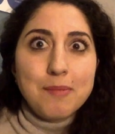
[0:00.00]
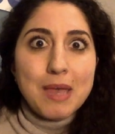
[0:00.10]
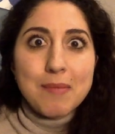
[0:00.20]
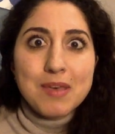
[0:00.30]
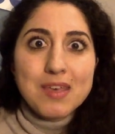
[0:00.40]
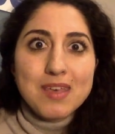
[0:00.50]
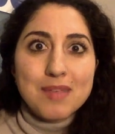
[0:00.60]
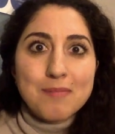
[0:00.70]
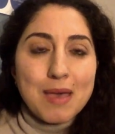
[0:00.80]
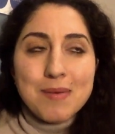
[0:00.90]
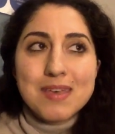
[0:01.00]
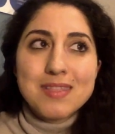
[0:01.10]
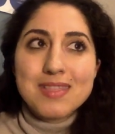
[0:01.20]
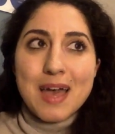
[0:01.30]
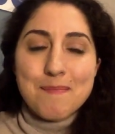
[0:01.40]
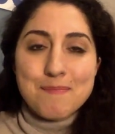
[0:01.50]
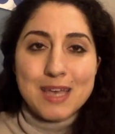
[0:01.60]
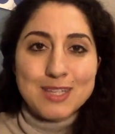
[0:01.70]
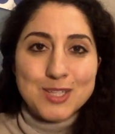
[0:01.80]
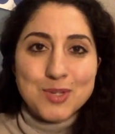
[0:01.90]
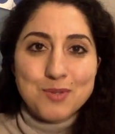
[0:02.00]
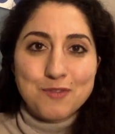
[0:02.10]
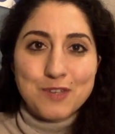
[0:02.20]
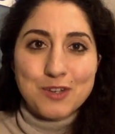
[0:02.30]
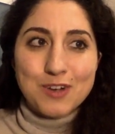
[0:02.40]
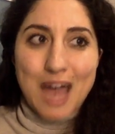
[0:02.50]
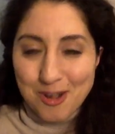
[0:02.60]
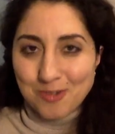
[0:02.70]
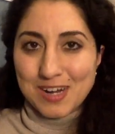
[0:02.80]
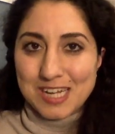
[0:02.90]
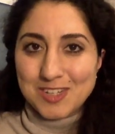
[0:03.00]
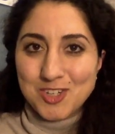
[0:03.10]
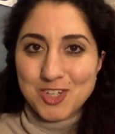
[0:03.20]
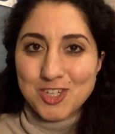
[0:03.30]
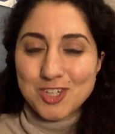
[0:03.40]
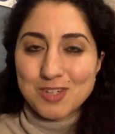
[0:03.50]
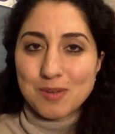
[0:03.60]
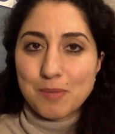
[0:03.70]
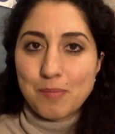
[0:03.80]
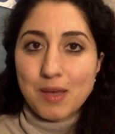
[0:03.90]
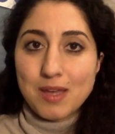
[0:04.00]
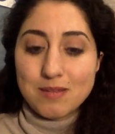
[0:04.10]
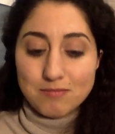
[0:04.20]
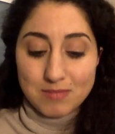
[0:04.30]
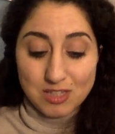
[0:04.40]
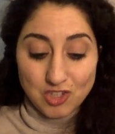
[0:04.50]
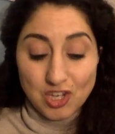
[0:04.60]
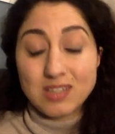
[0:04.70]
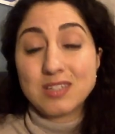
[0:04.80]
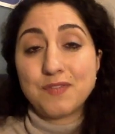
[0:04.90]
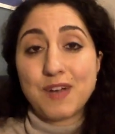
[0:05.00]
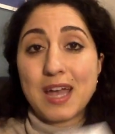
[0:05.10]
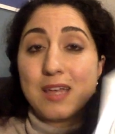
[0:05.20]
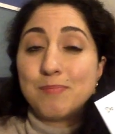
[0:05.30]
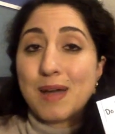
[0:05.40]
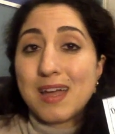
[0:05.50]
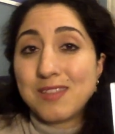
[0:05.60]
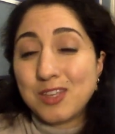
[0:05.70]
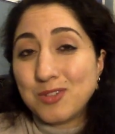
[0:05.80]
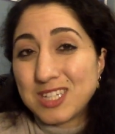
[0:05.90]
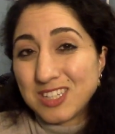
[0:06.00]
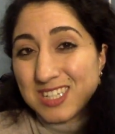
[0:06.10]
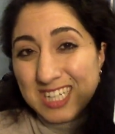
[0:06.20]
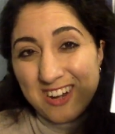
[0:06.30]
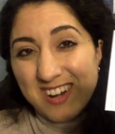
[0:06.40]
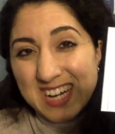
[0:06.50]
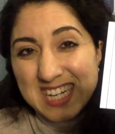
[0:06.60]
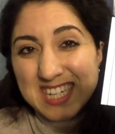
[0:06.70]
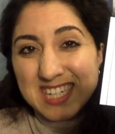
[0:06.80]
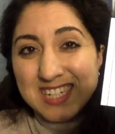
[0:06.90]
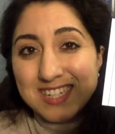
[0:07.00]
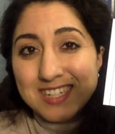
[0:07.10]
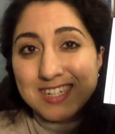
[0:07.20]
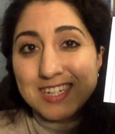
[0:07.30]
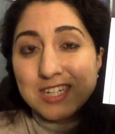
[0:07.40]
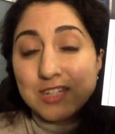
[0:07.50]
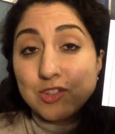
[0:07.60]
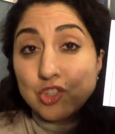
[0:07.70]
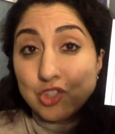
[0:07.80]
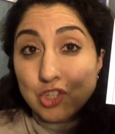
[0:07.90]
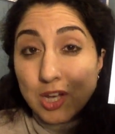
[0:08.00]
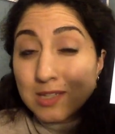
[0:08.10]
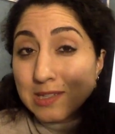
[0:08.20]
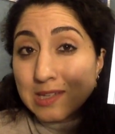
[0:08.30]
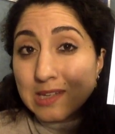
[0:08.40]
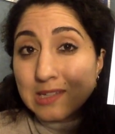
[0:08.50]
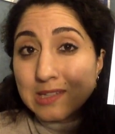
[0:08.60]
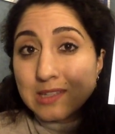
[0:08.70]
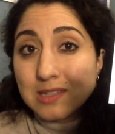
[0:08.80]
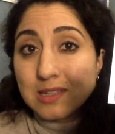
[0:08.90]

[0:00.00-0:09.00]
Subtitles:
maybe that makes you feel outrage, but it's justified by the utilitarian justice